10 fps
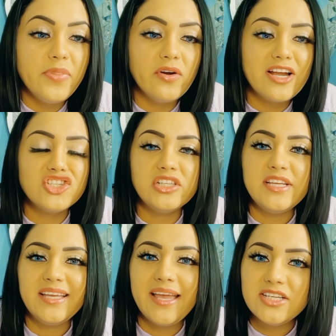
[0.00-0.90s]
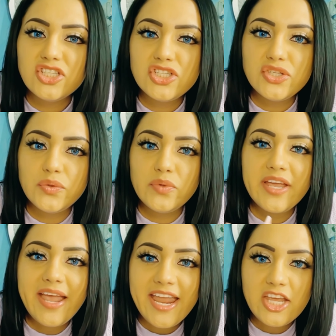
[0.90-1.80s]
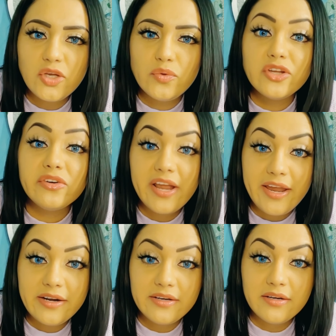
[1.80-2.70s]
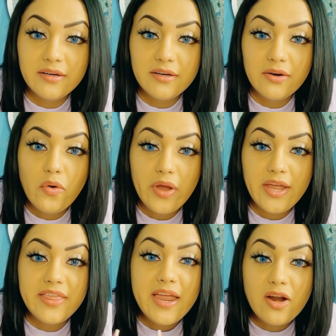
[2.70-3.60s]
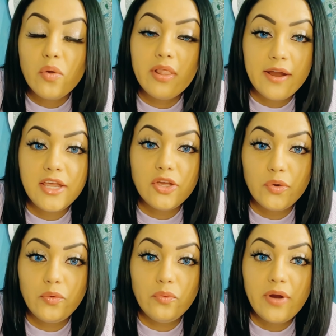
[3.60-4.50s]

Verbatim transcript: they're actually against you they hate you they're a hater okay they don't like you